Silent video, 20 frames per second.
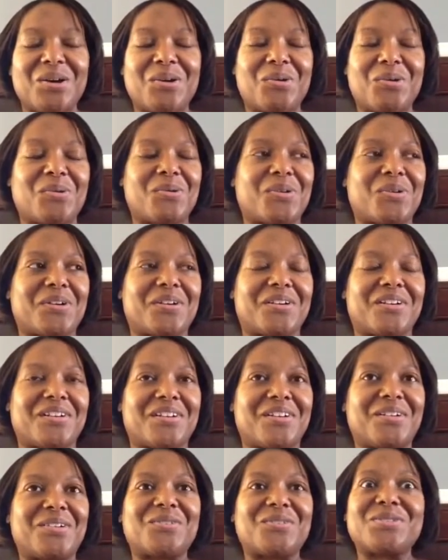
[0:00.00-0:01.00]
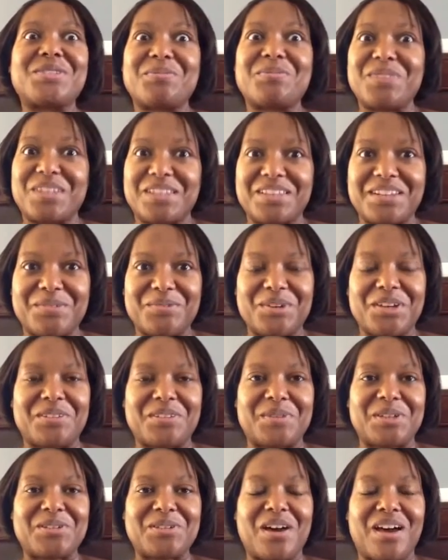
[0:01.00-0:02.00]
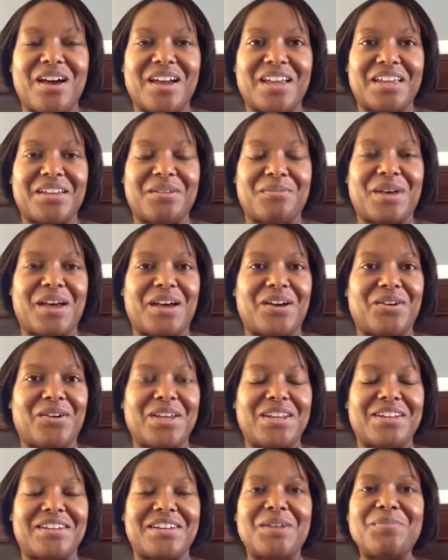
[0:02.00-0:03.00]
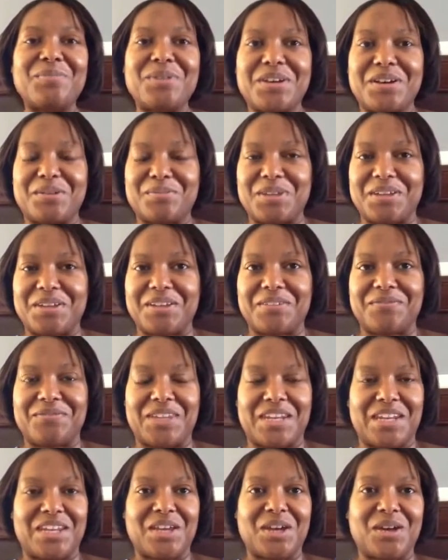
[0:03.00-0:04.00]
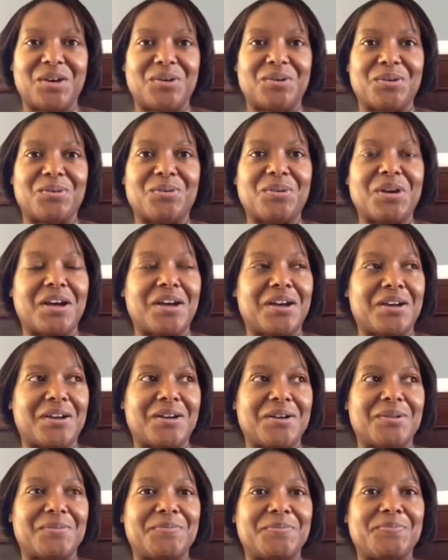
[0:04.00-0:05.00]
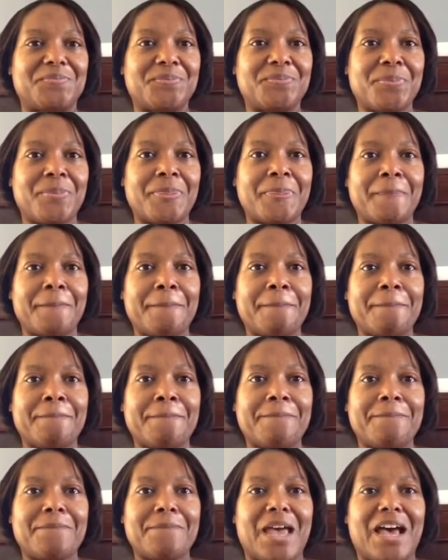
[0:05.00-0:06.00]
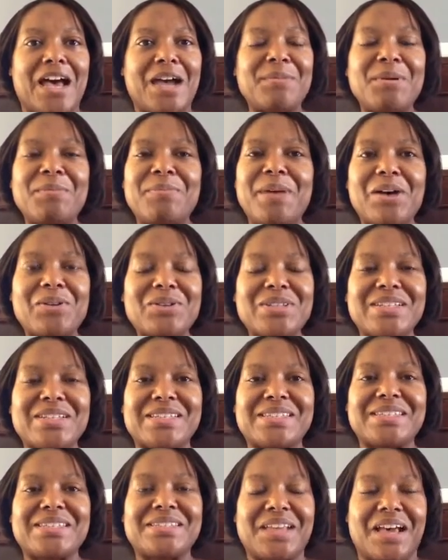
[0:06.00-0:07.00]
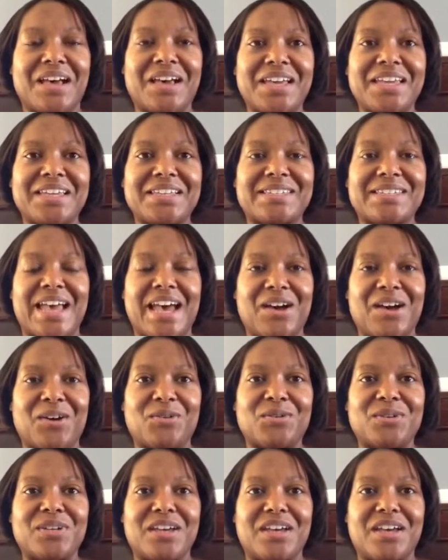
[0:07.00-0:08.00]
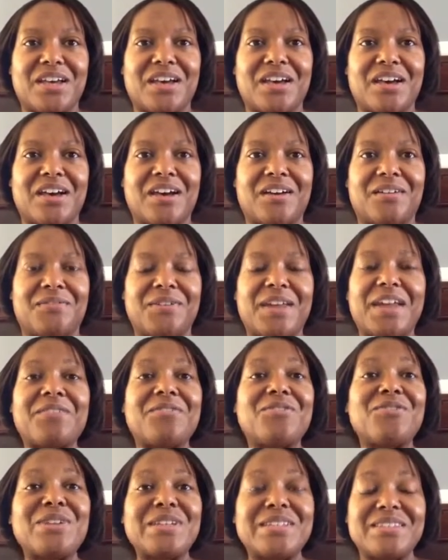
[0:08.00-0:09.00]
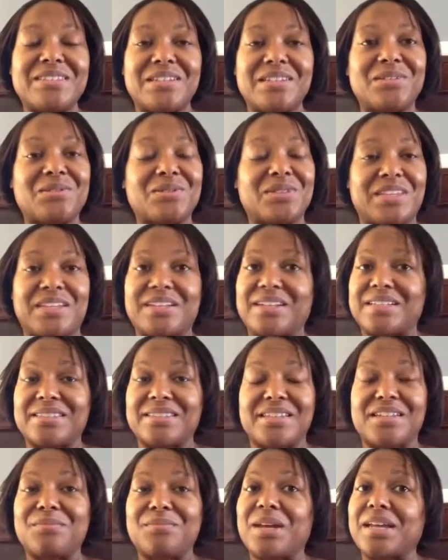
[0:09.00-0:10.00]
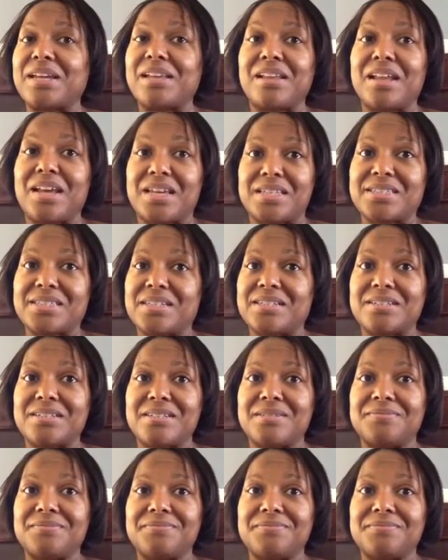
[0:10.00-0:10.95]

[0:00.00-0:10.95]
Or, something that I'm going to be talking about in an upcoming video. I'm about to size out of every single thing that's in my closet.